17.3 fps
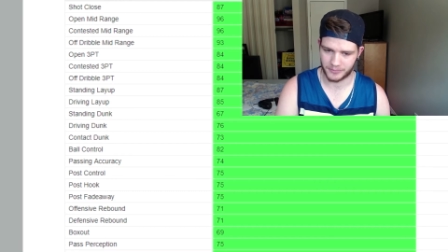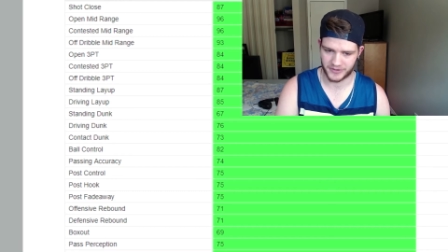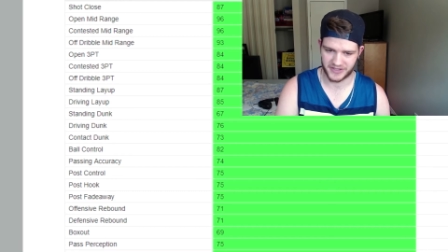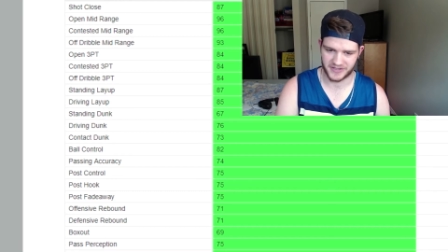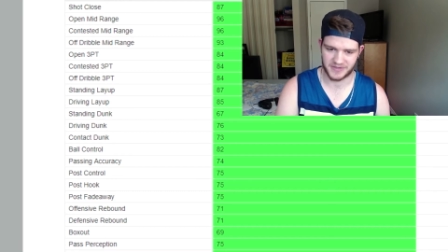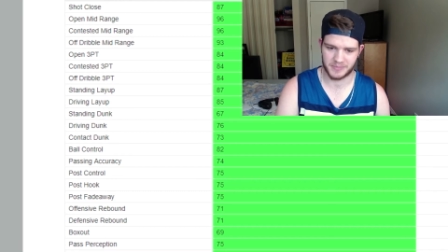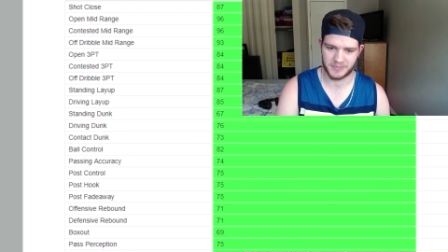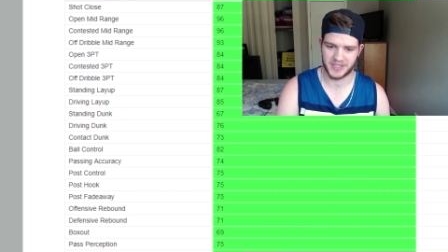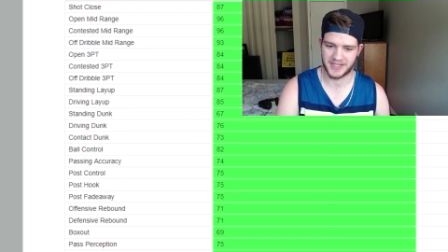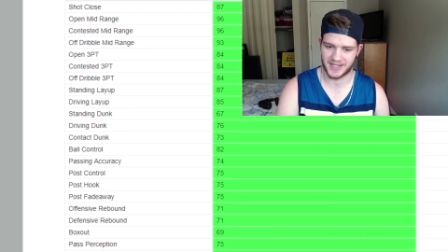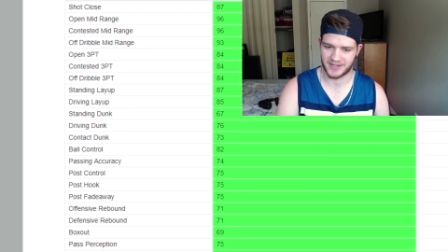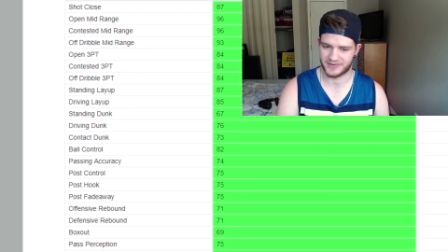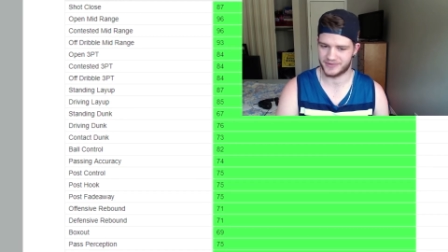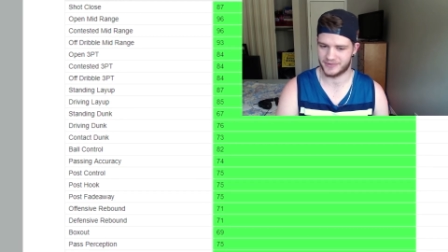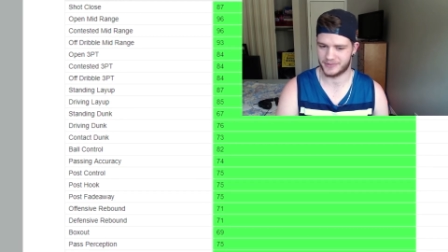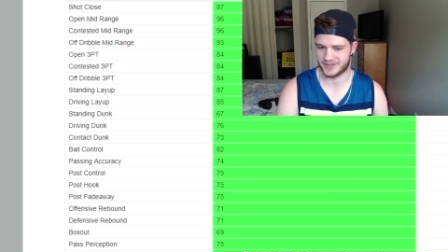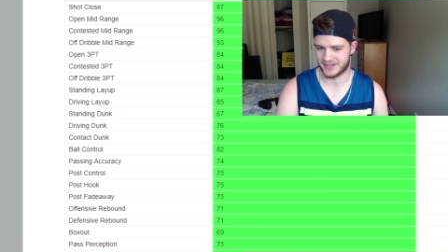with the speed down
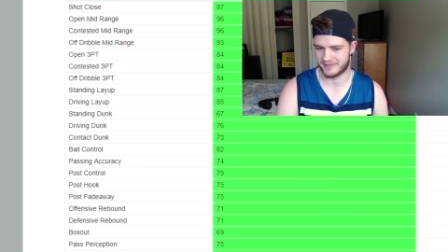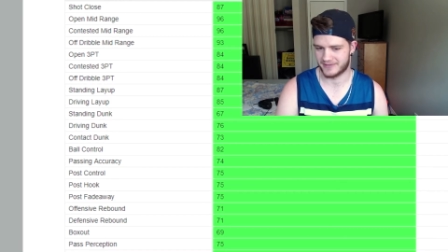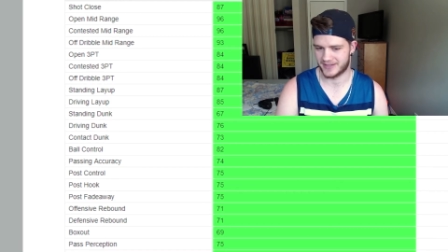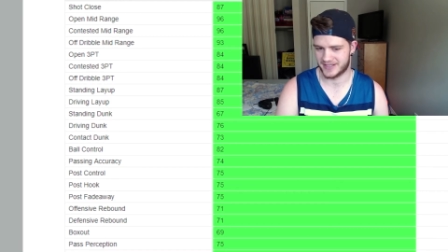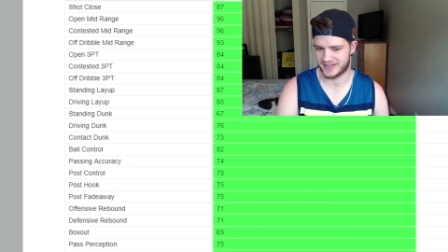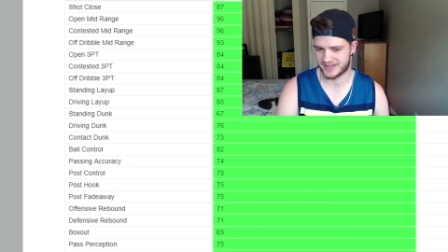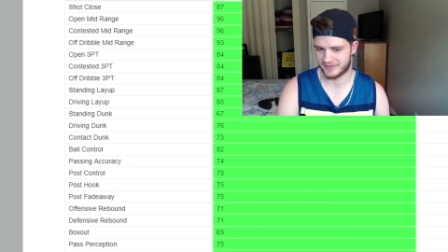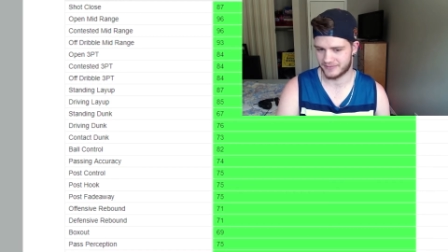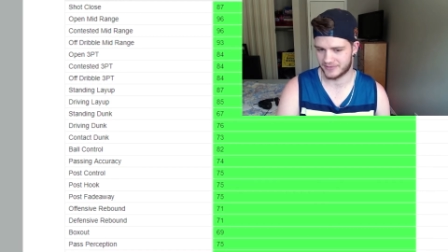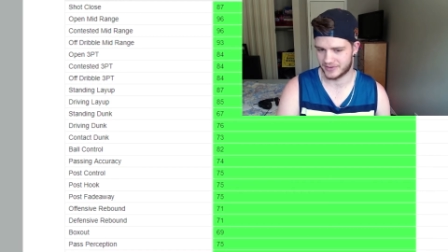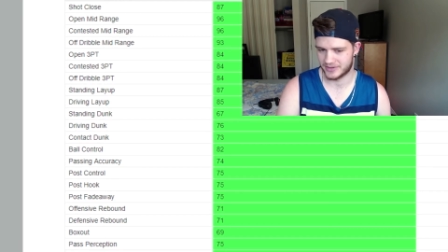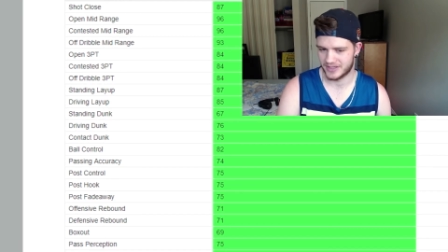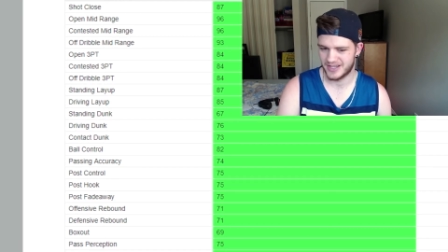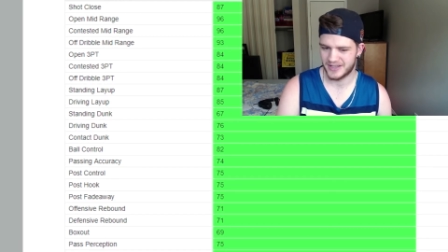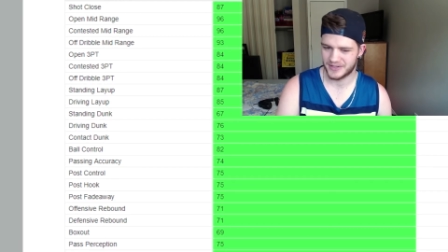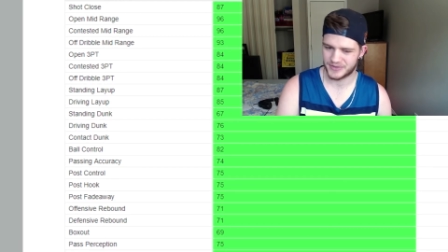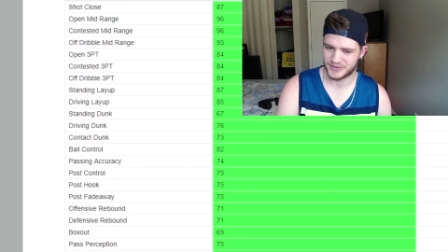to a 77.
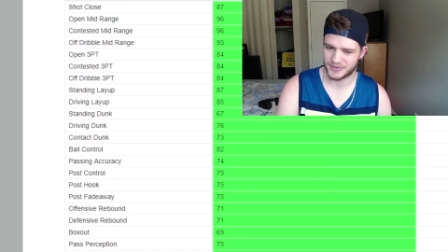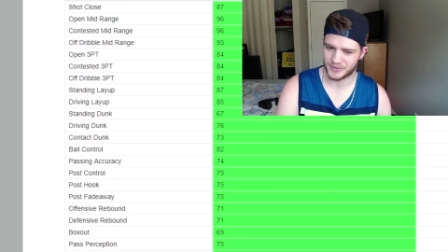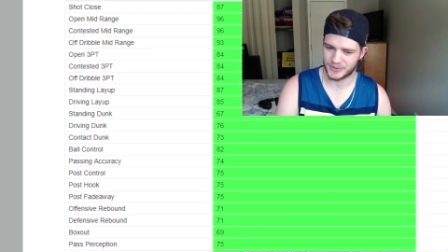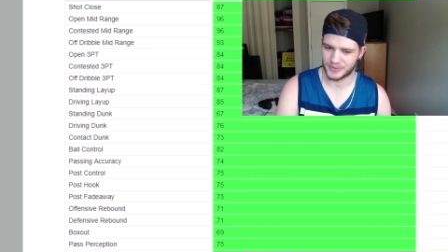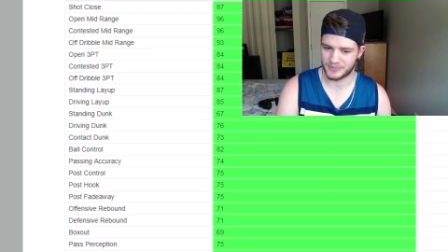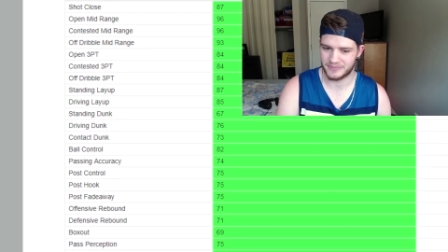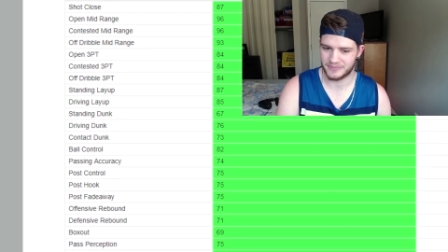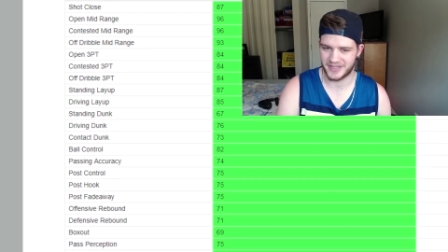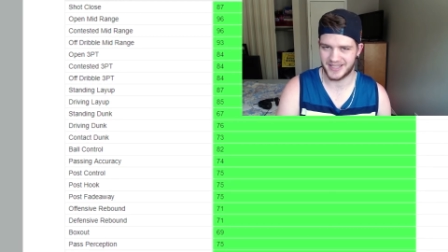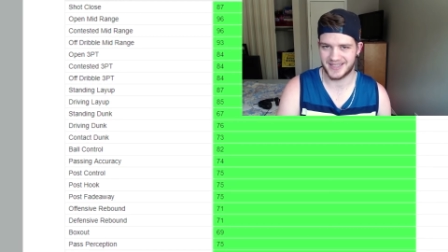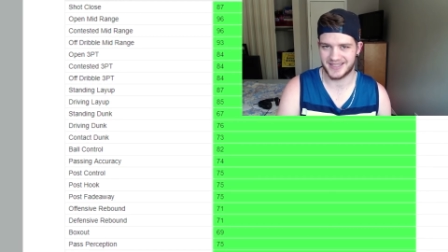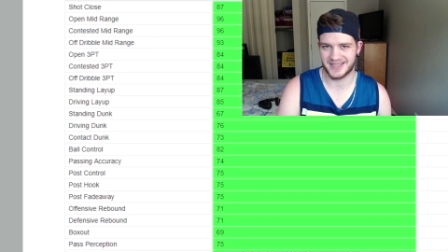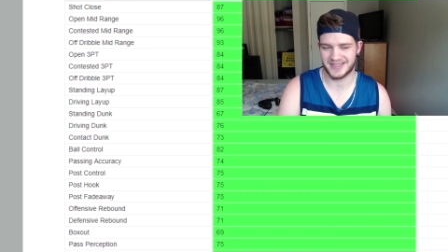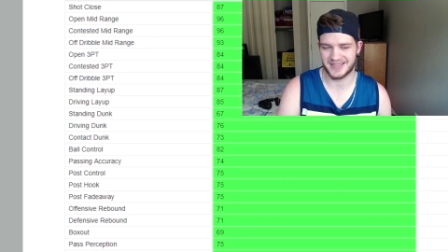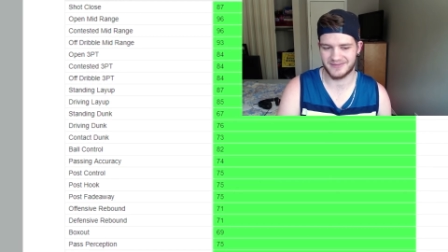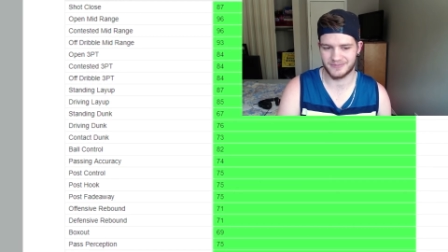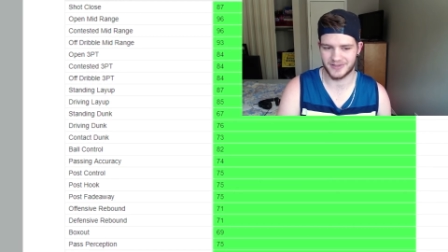So it
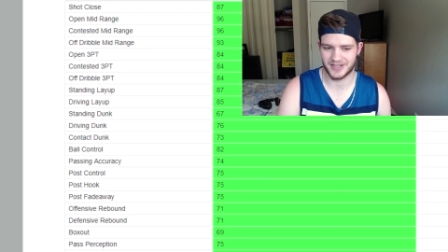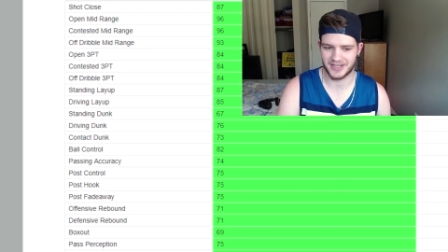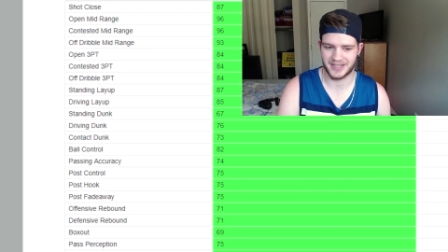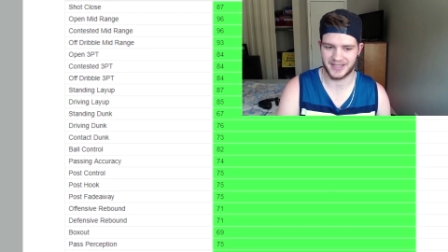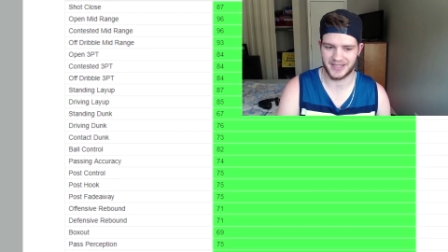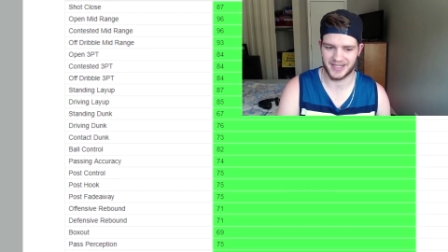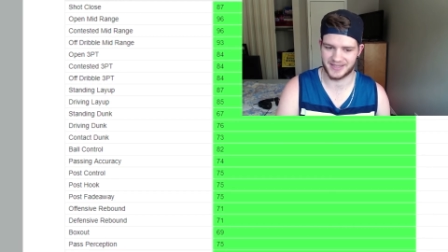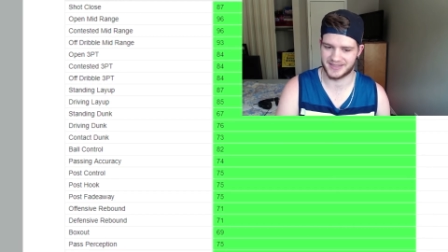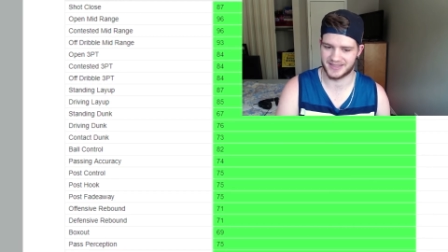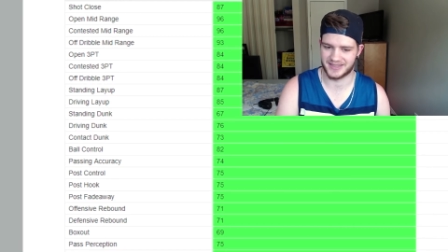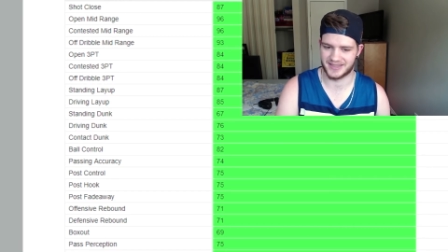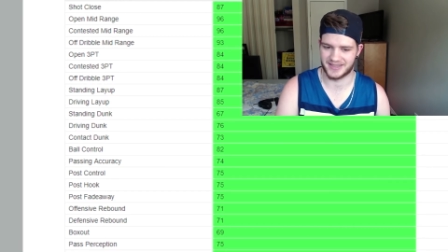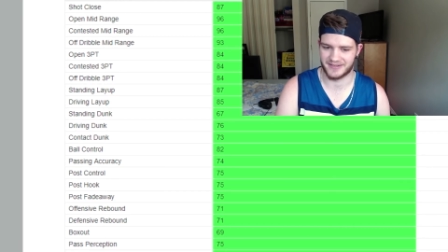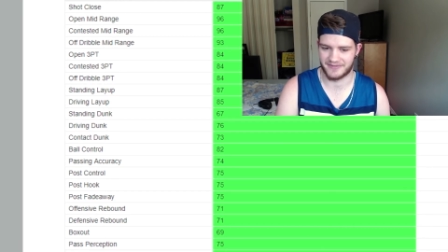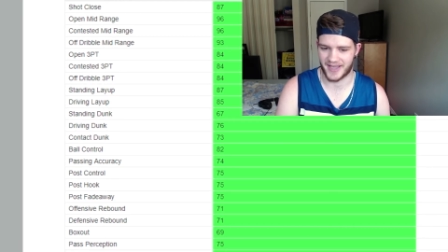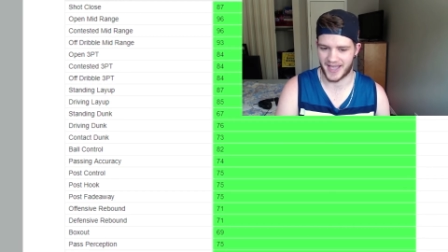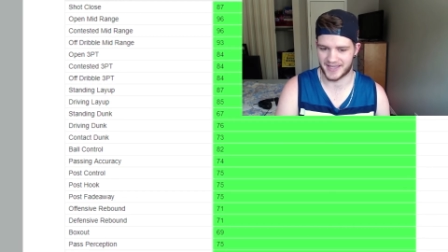really isn't the
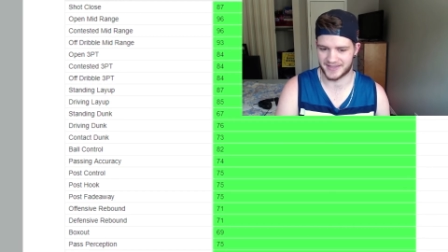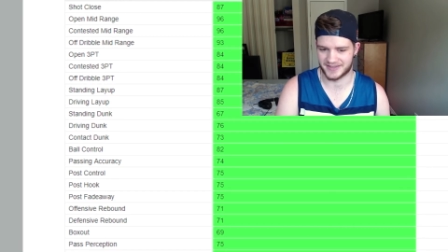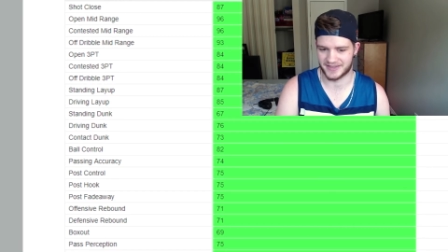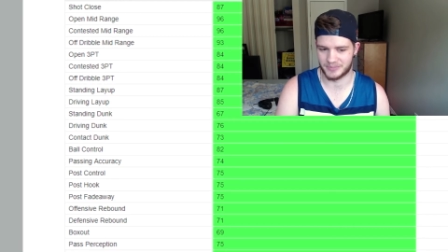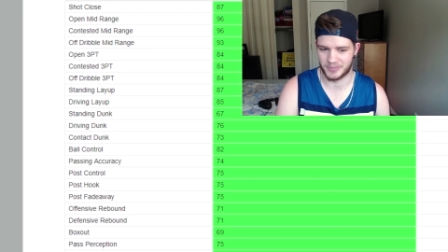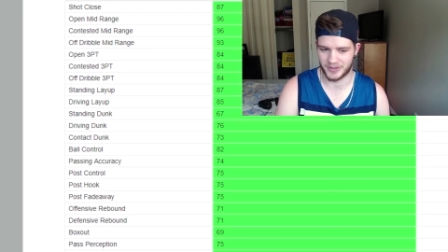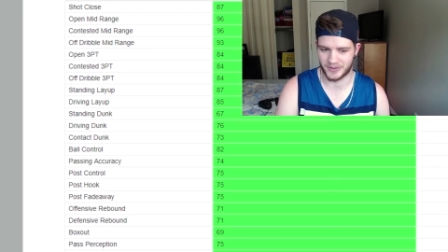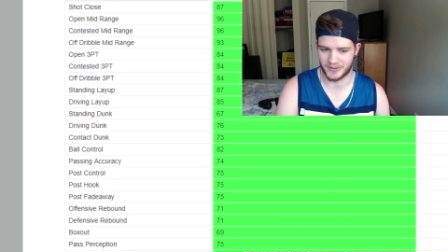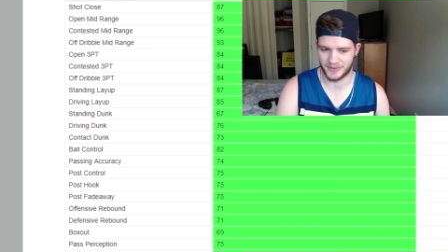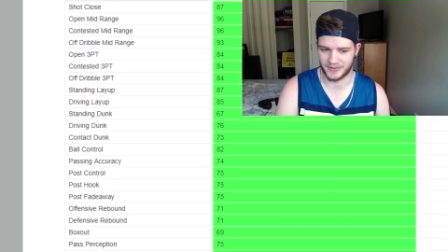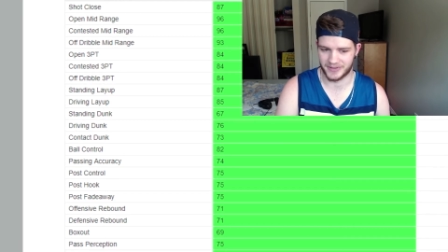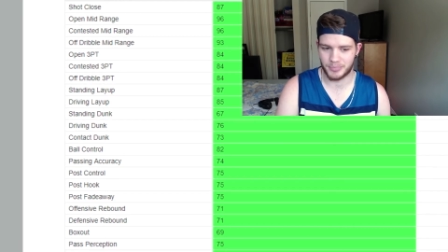fastest build,